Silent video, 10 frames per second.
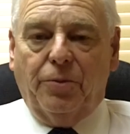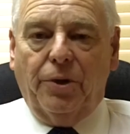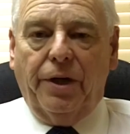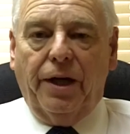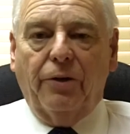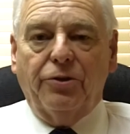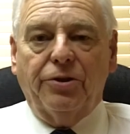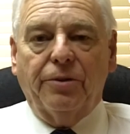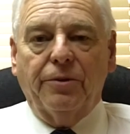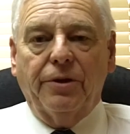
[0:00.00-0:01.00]
pointed out
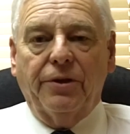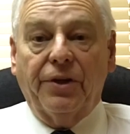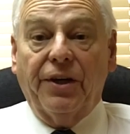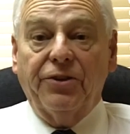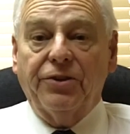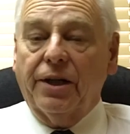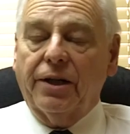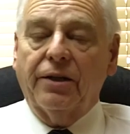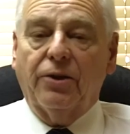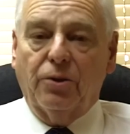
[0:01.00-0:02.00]
some of the things
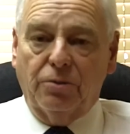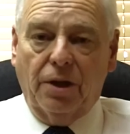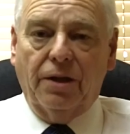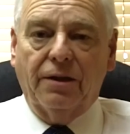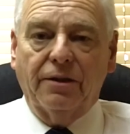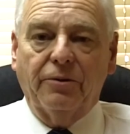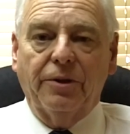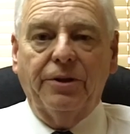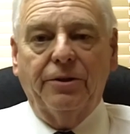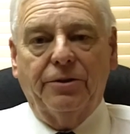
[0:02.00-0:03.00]
that can go wrong
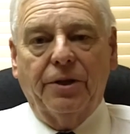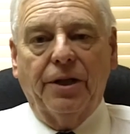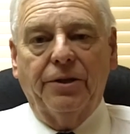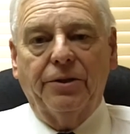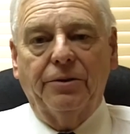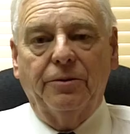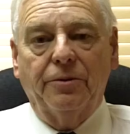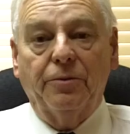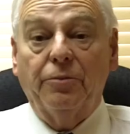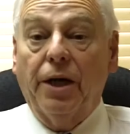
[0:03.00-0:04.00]
when you try
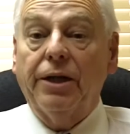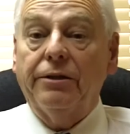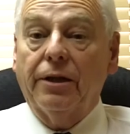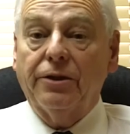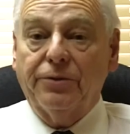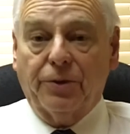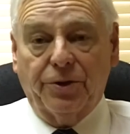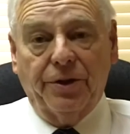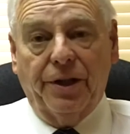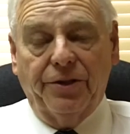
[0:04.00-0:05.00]
to buy your house
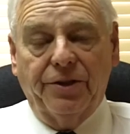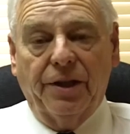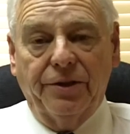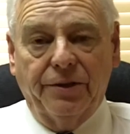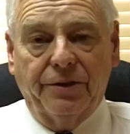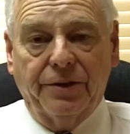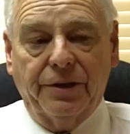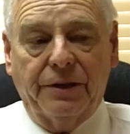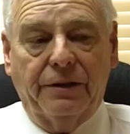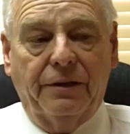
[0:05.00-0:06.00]
first and then sell
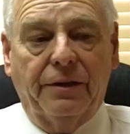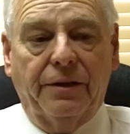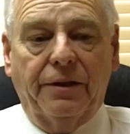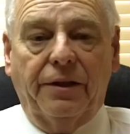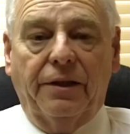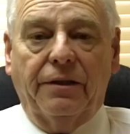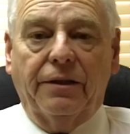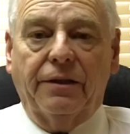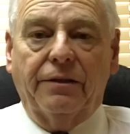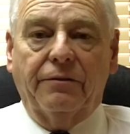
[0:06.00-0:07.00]
yours.
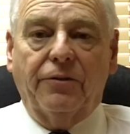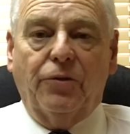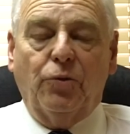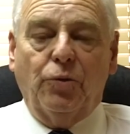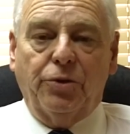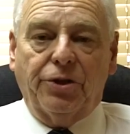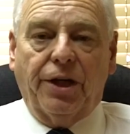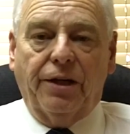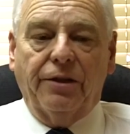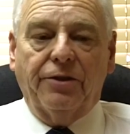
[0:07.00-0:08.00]
And it was
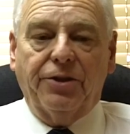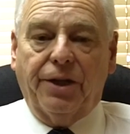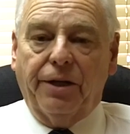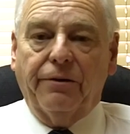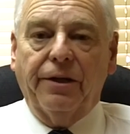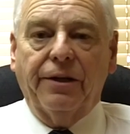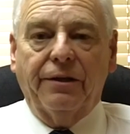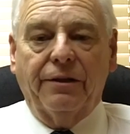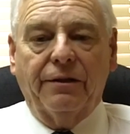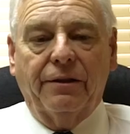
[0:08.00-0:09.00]
kind of scary
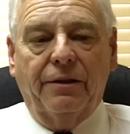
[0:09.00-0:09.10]
and